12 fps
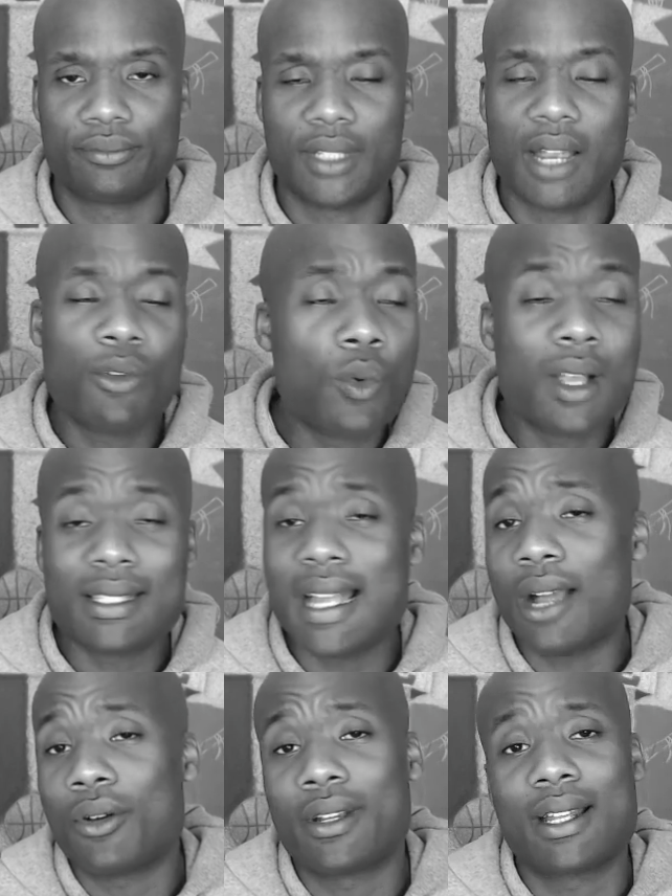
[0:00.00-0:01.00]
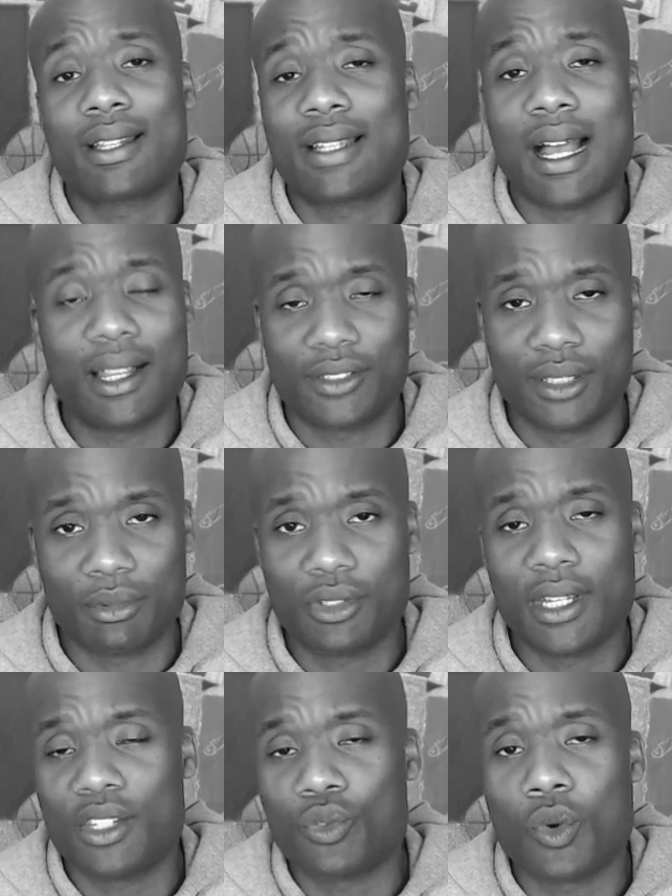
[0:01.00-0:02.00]
Everyone's not going to get a scholarship. You
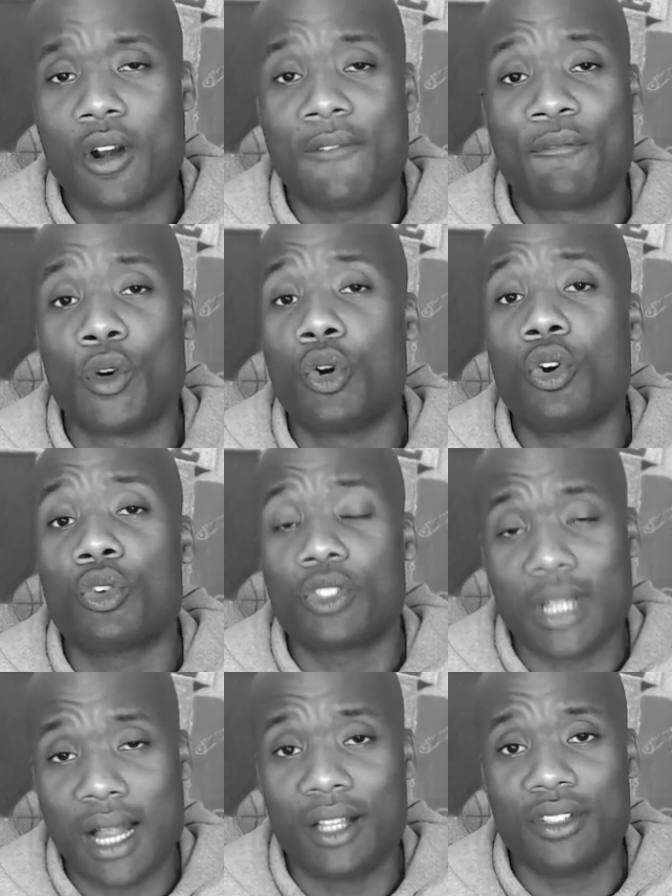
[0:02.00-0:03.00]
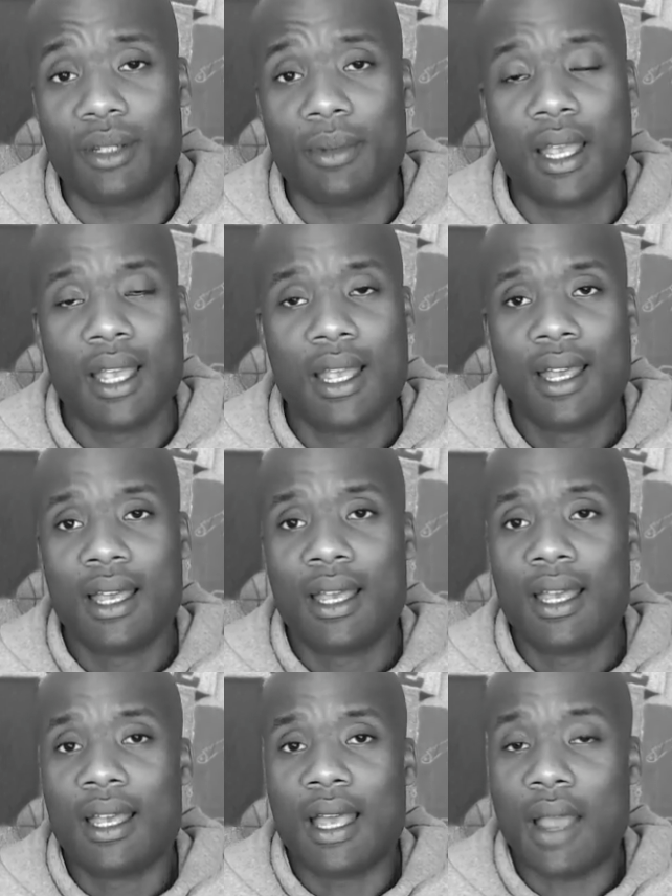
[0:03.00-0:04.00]
said you want a full scholarship.
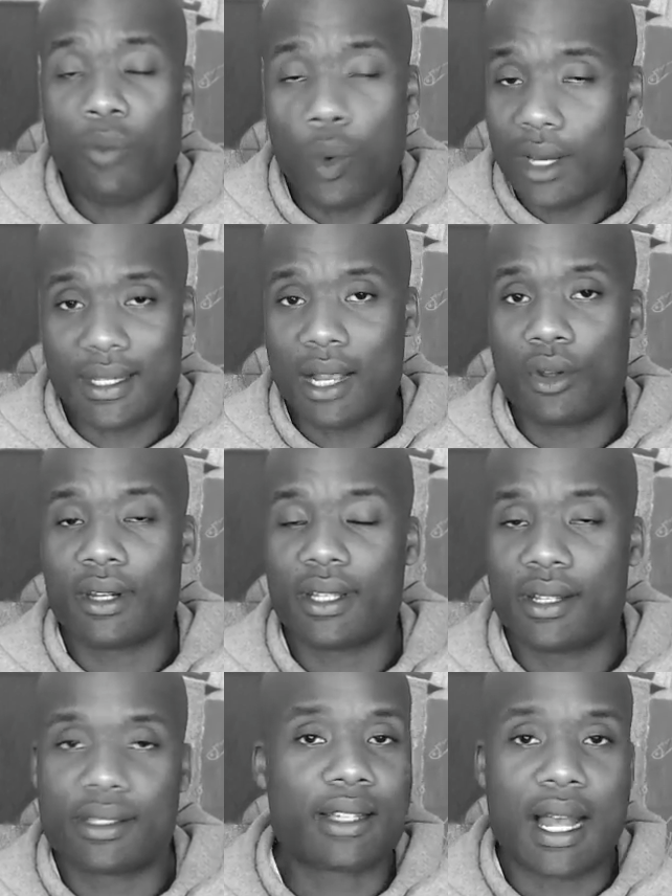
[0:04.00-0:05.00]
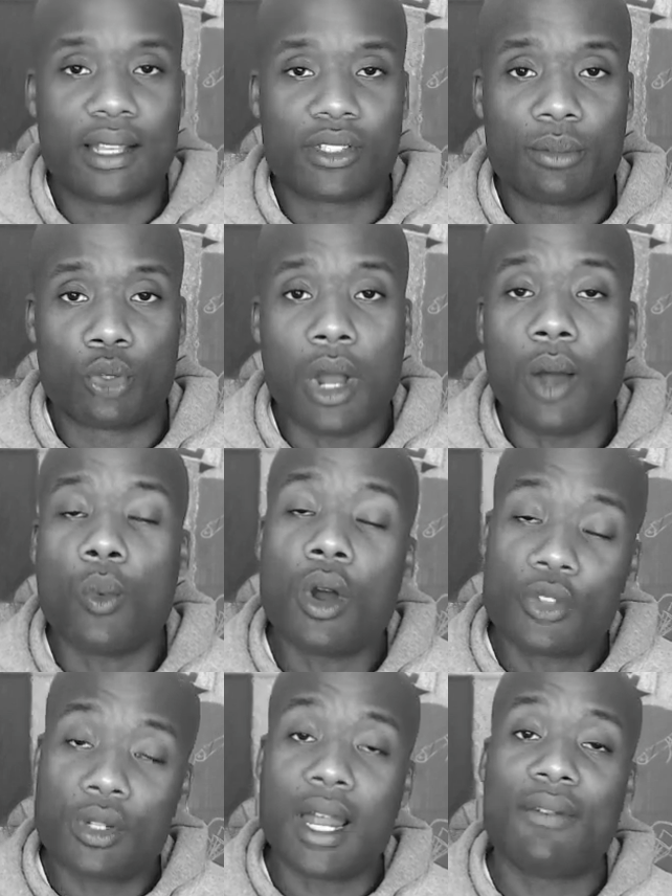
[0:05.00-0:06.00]
Everyone's not going to get a scholarship. Do I
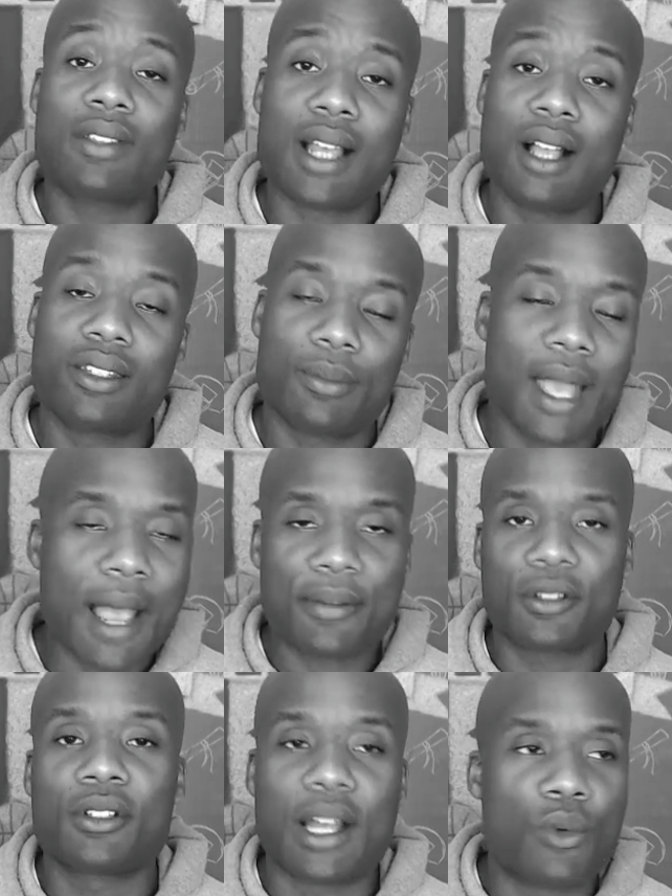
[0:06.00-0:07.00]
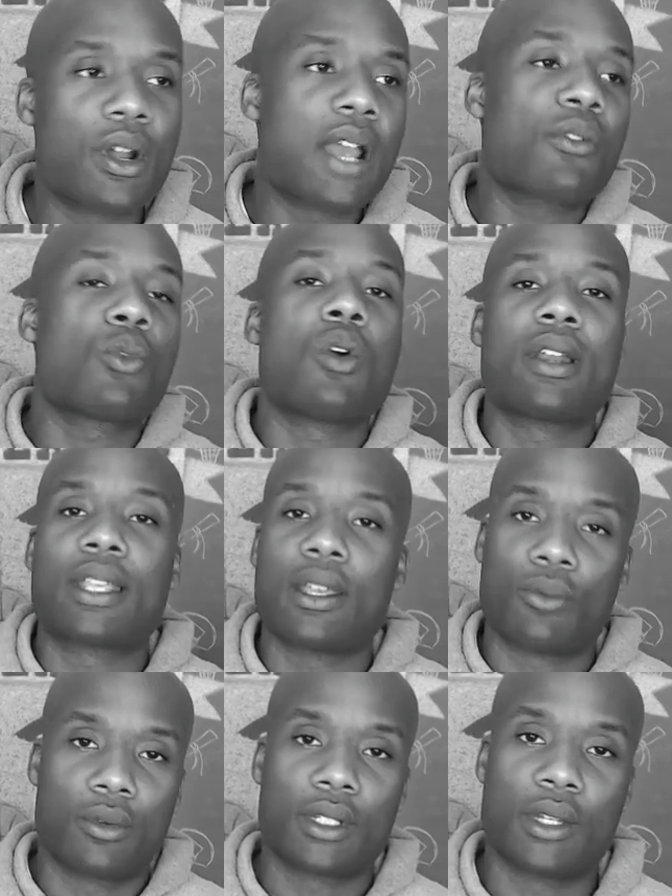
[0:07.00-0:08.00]
want you to have a scholarship? Absolutely. I want everyone to
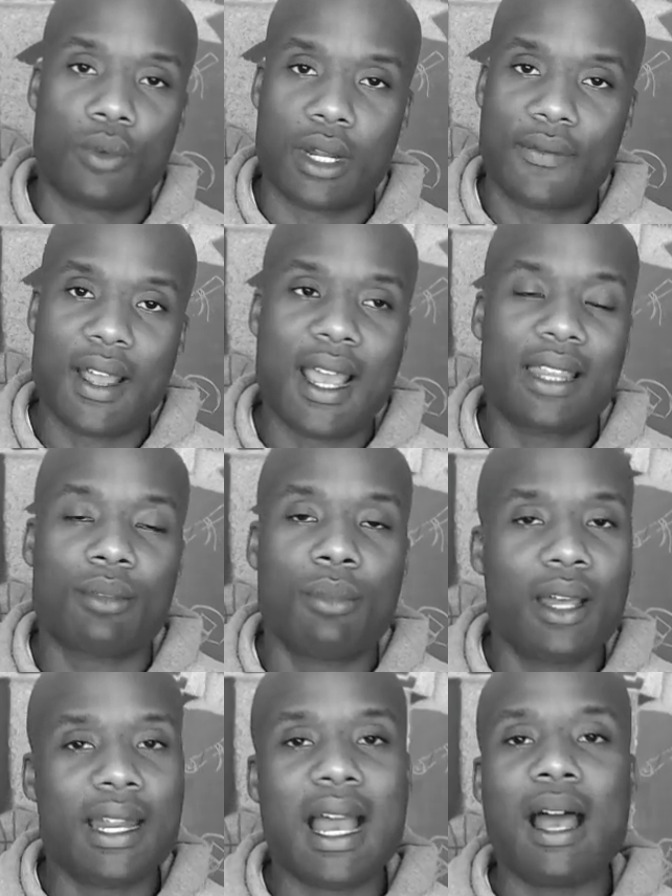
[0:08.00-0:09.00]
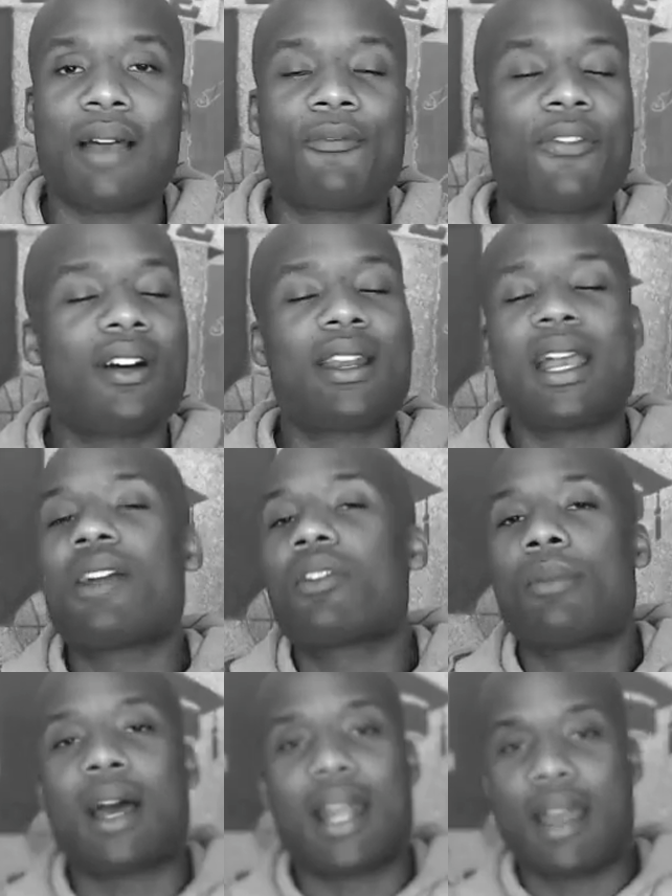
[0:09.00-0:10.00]
get one. If I had the money, I'd fund
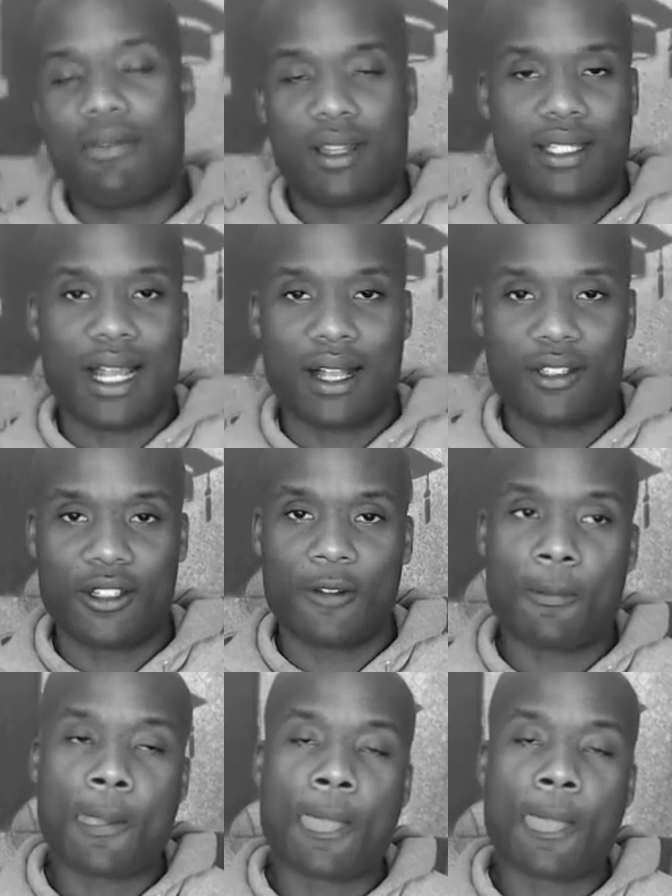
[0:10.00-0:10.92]
everybody having a scholarship.